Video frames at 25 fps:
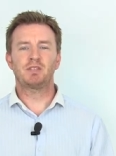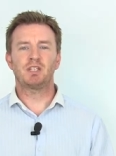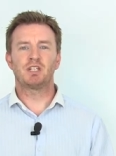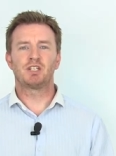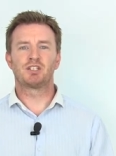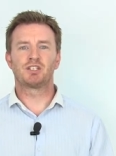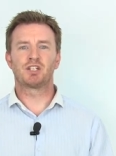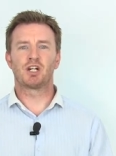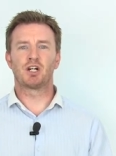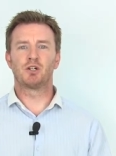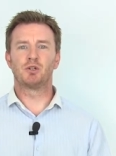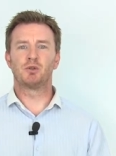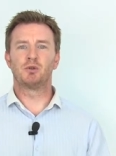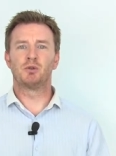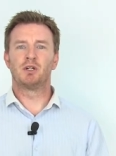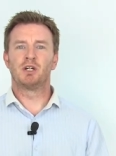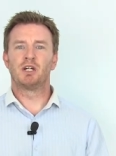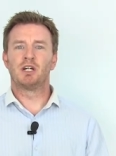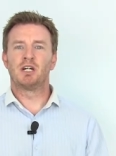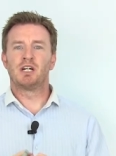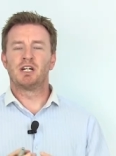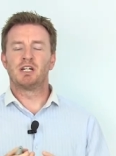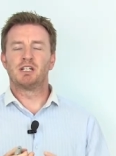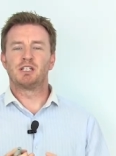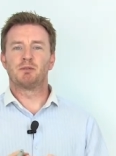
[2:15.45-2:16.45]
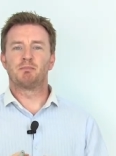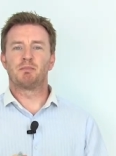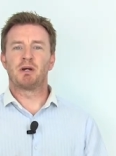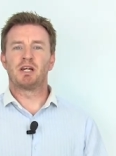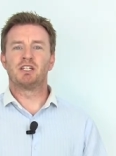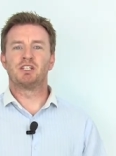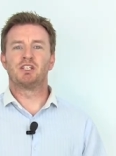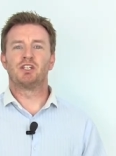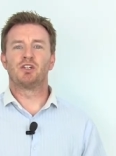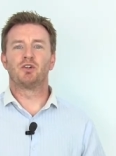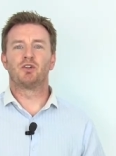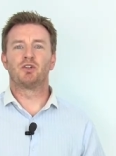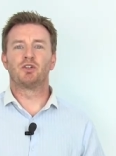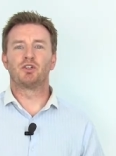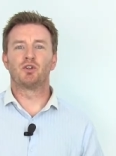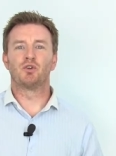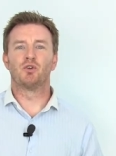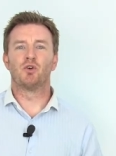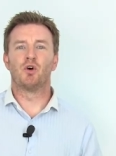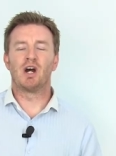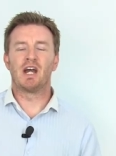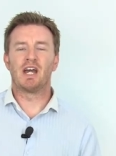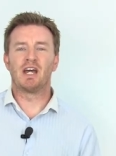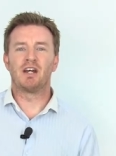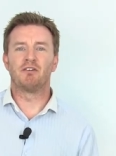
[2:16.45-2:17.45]
So, depending on
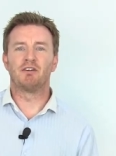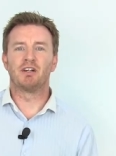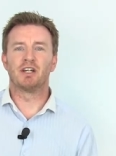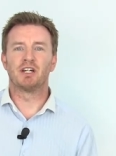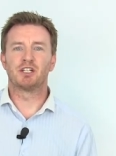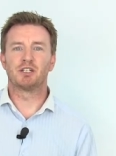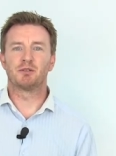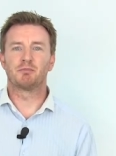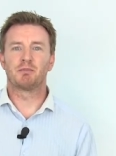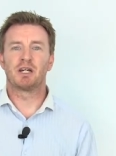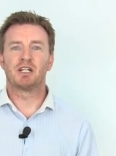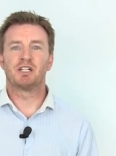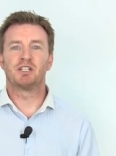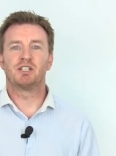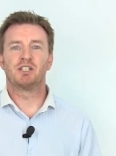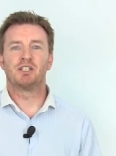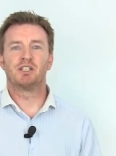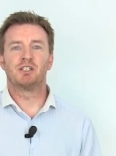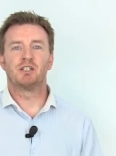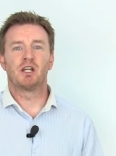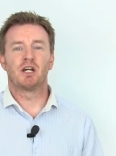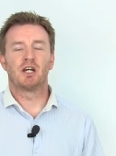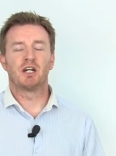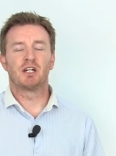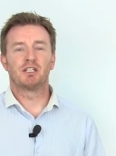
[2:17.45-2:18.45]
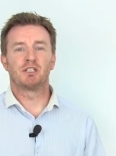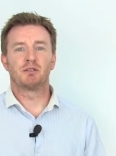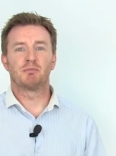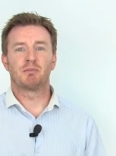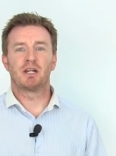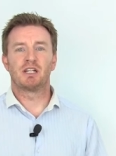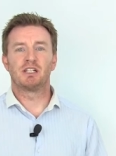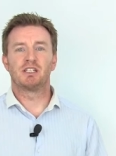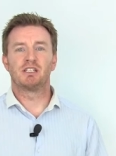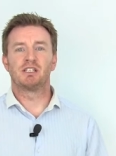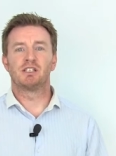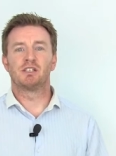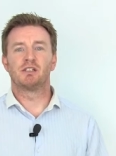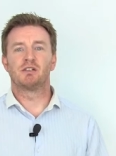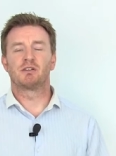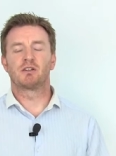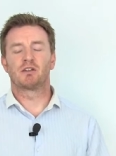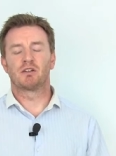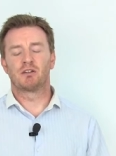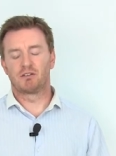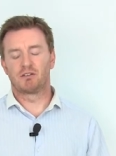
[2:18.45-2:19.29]
your area, depending, uh, dependent.